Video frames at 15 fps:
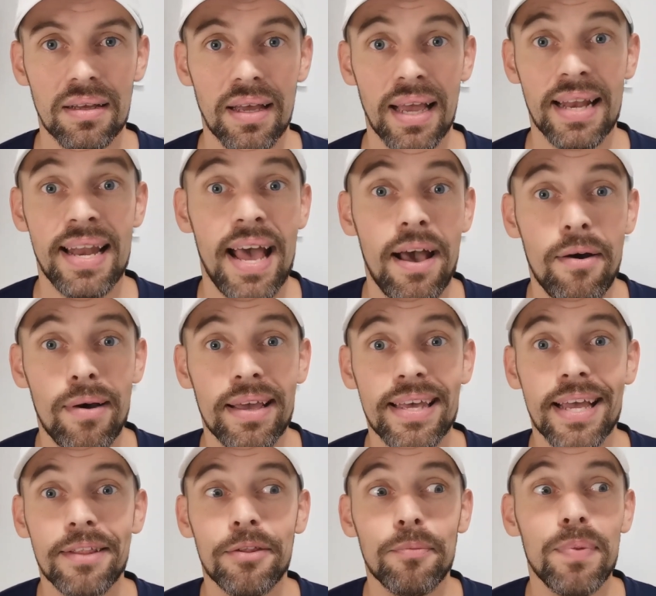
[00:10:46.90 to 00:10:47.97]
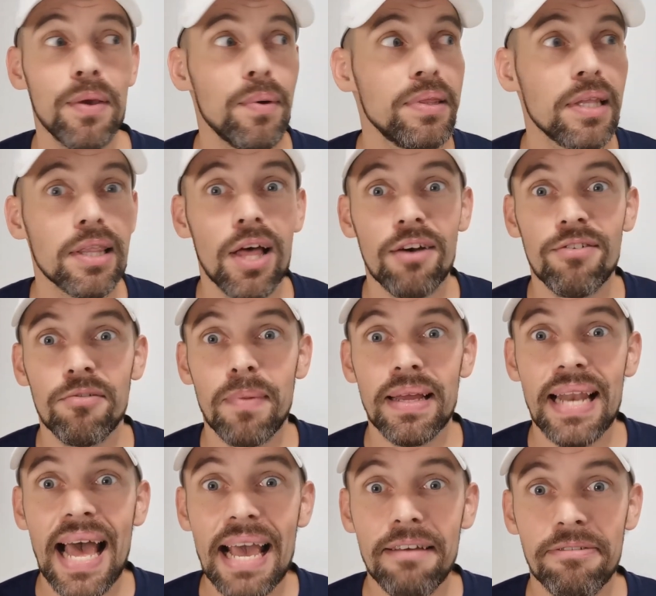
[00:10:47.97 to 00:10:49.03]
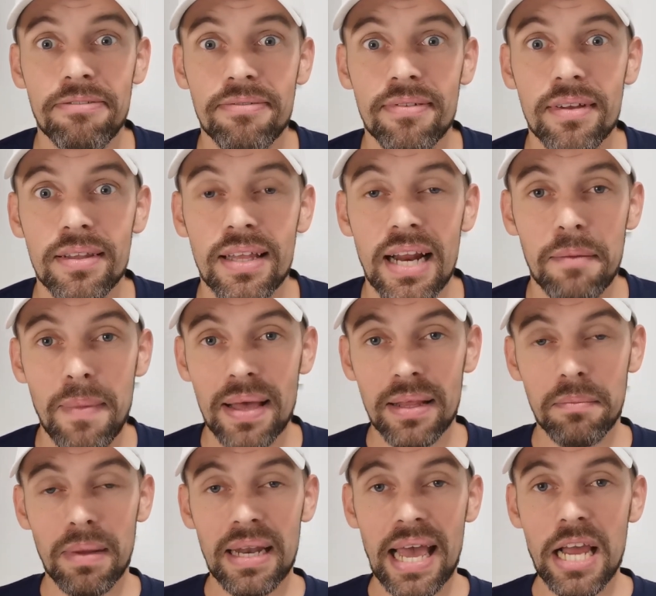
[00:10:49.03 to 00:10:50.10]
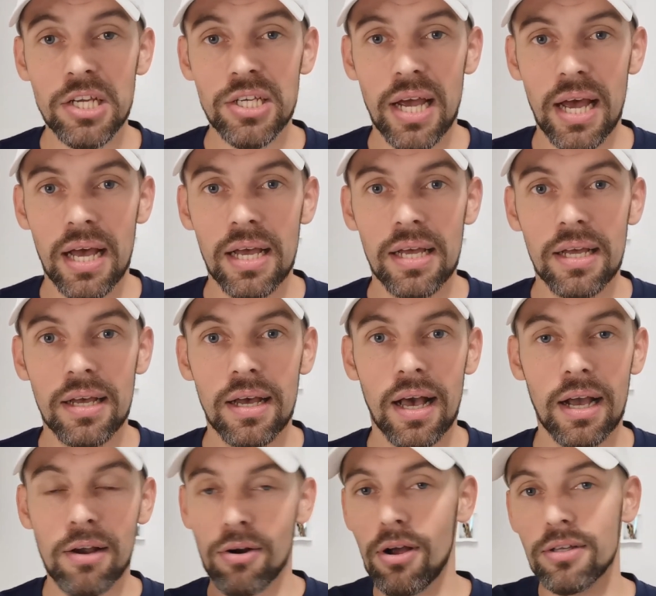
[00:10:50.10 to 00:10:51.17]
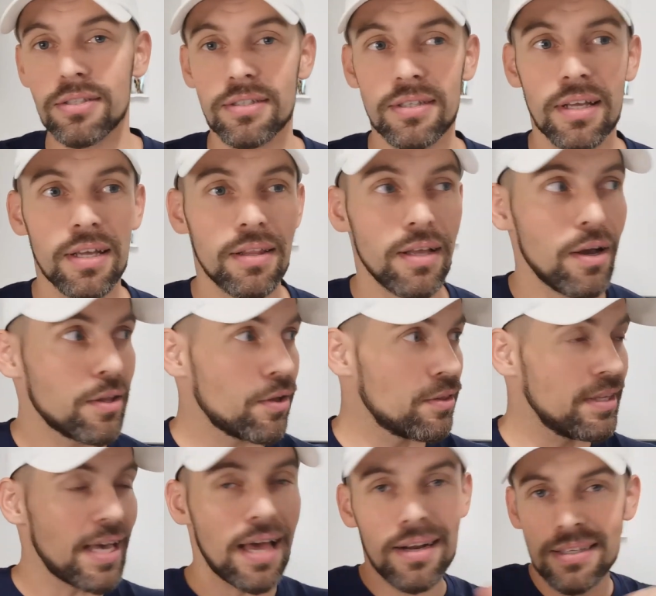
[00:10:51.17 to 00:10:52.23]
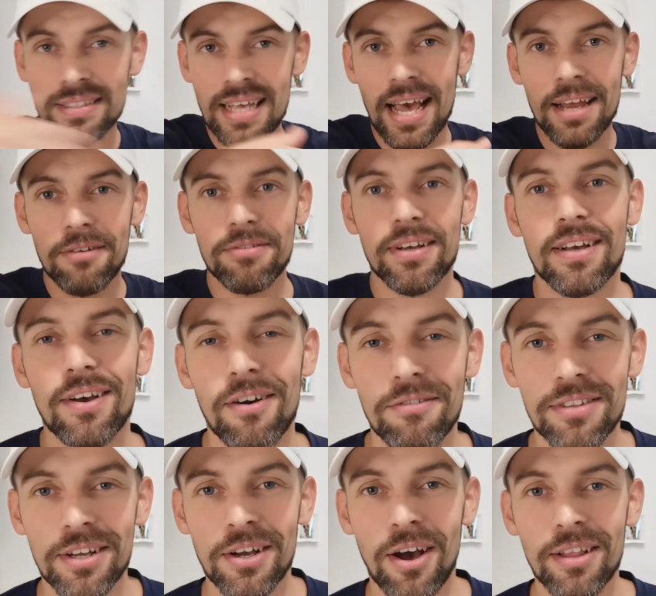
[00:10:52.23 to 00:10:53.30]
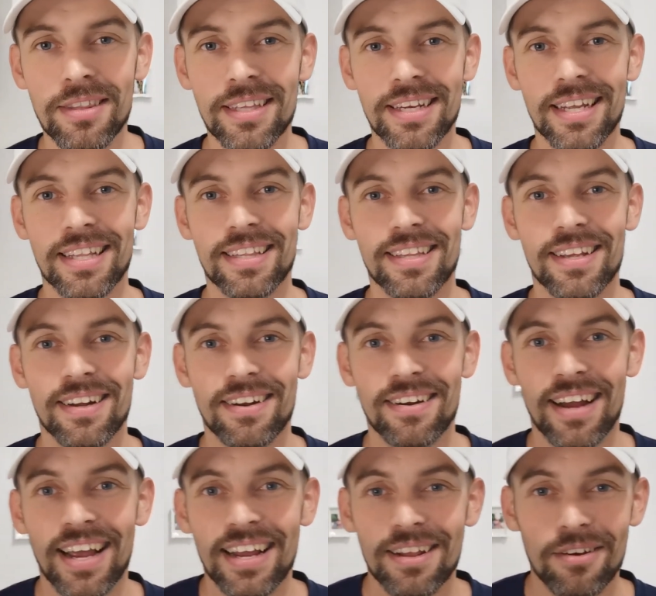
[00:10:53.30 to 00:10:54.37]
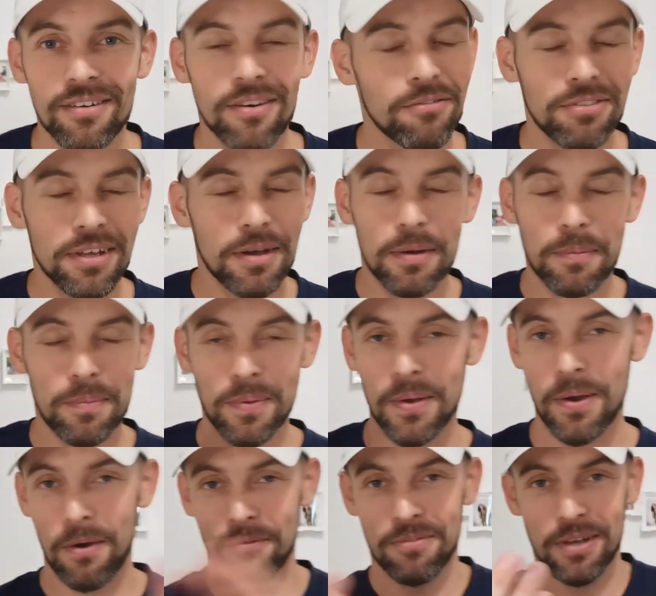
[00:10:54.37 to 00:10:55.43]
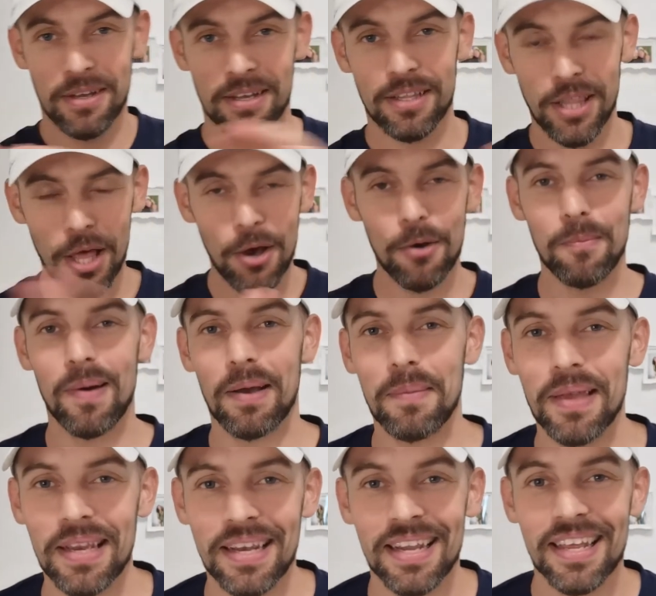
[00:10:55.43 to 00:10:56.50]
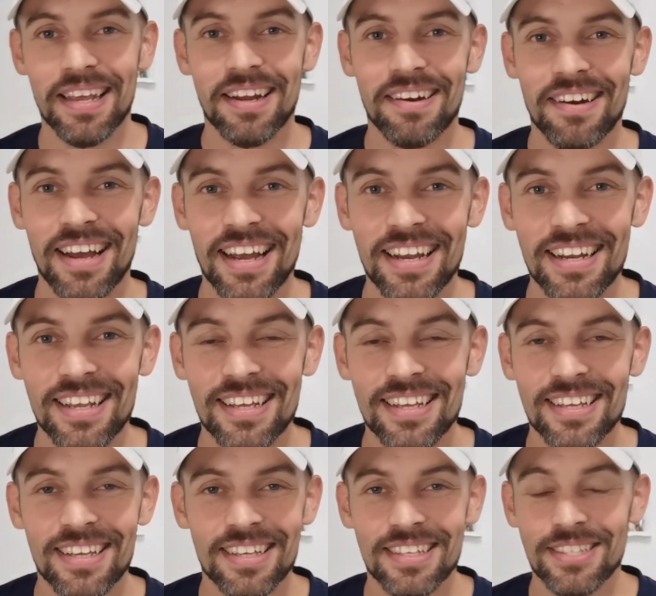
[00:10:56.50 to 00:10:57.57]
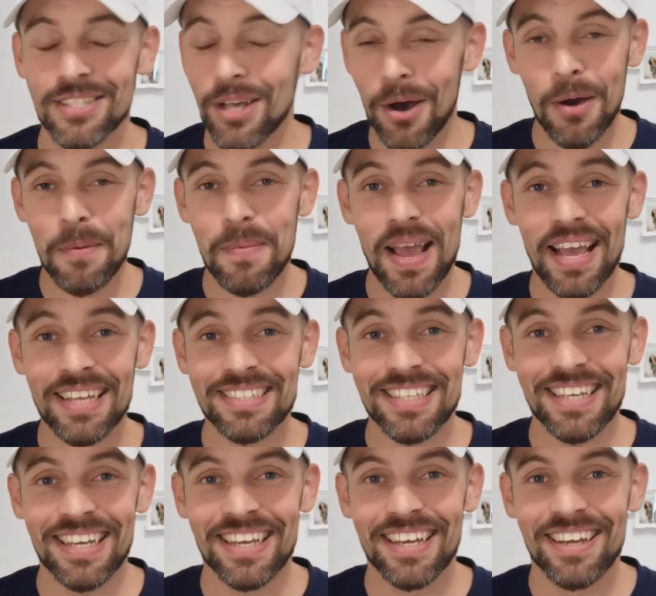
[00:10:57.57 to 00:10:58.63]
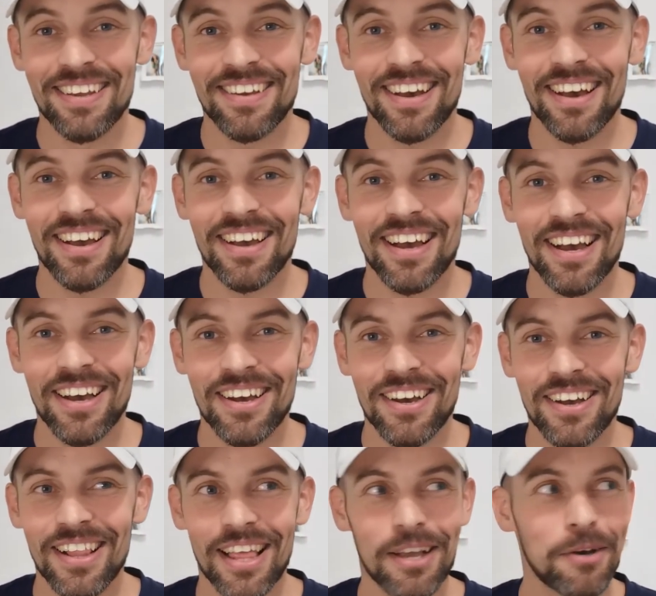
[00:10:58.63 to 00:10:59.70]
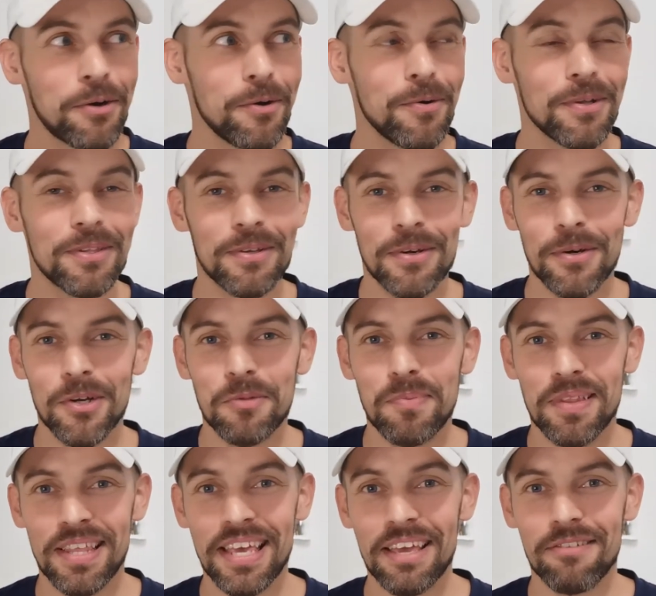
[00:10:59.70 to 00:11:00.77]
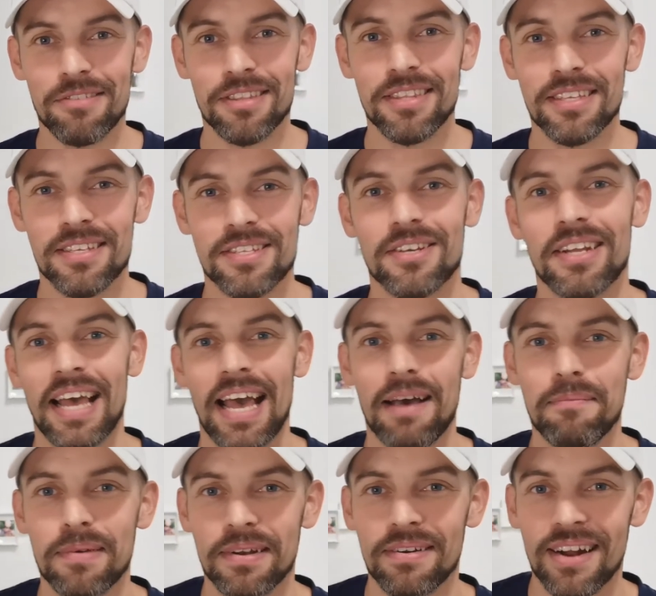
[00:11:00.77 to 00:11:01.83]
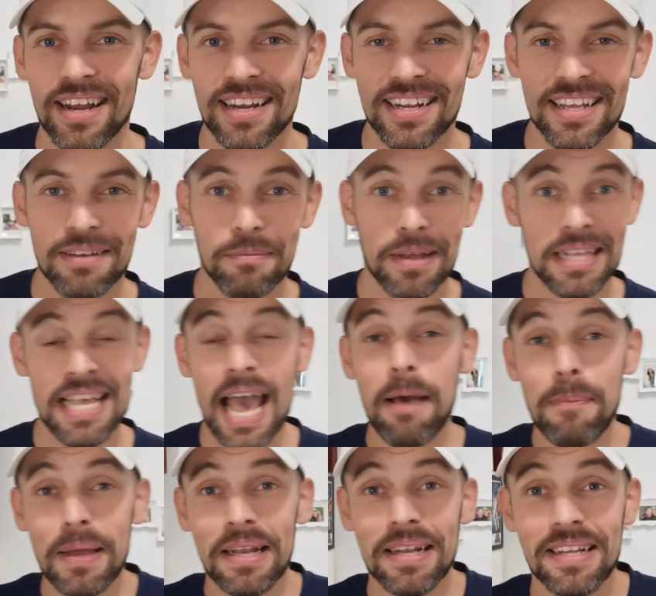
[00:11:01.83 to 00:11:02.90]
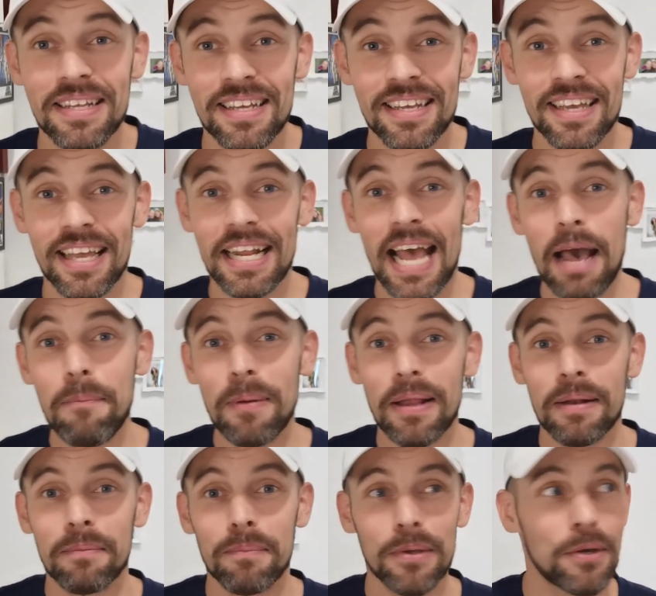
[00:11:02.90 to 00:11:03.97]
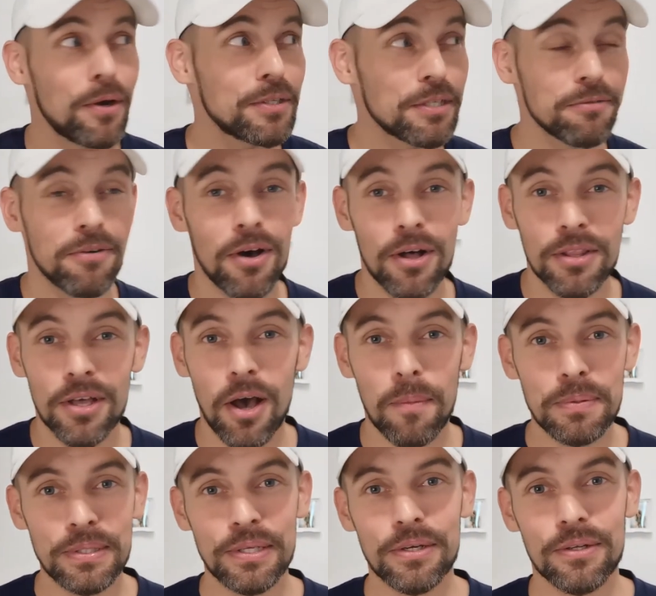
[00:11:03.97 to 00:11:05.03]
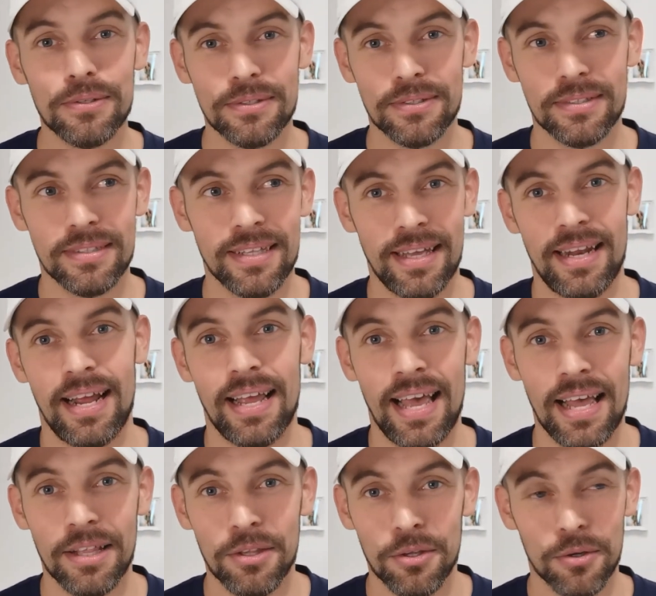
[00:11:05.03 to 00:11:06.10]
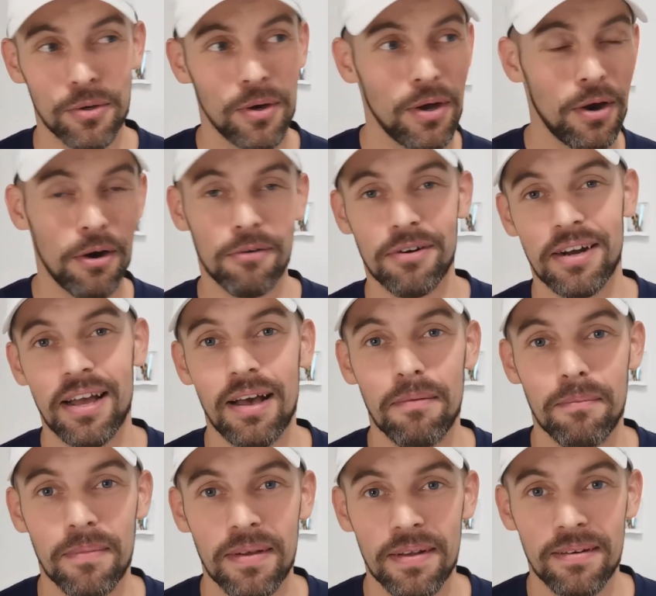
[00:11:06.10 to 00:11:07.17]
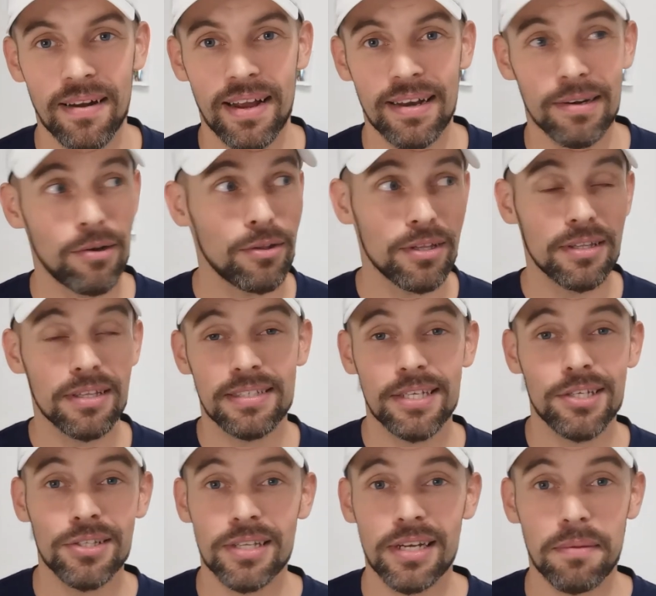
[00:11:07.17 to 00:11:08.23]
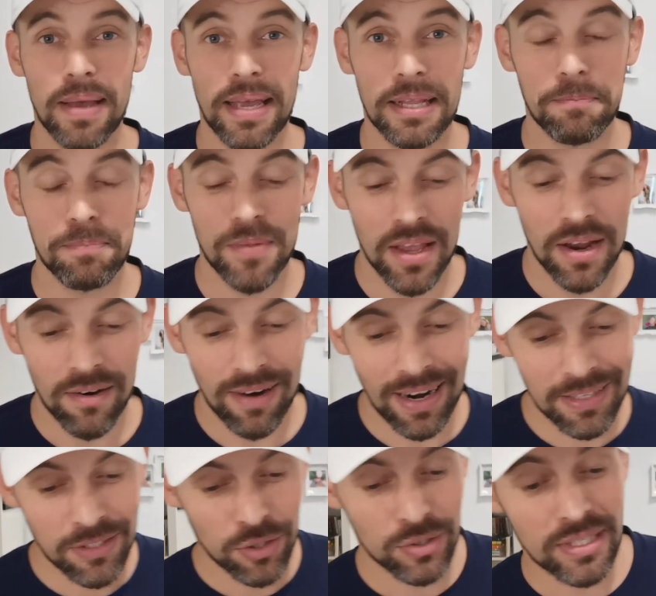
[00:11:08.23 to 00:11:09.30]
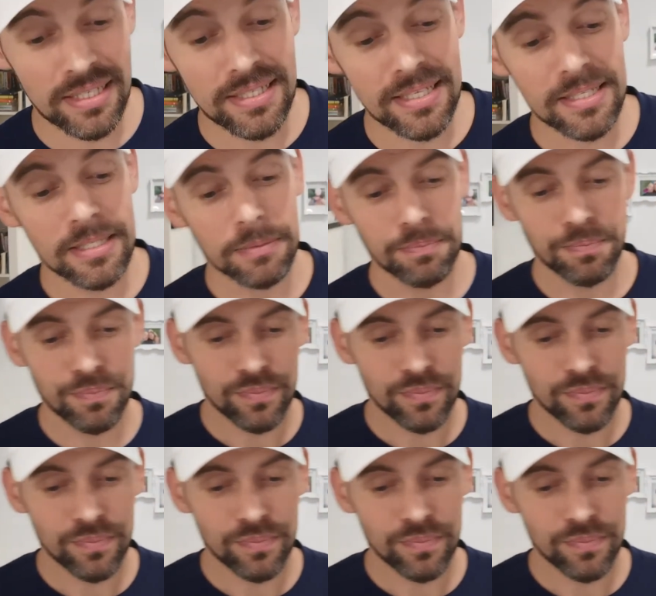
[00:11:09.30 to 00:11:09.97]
And now I get to be with the love of my life that I met in Malaysia, across on the other side of the continent, right? Of the globe, I mean, right? So amazing, yeah? Like who would believe that this is happen, right? But it happened. It happened because of all the obstacles that I had to overcome, right? And all the decisions that I made, right? So this is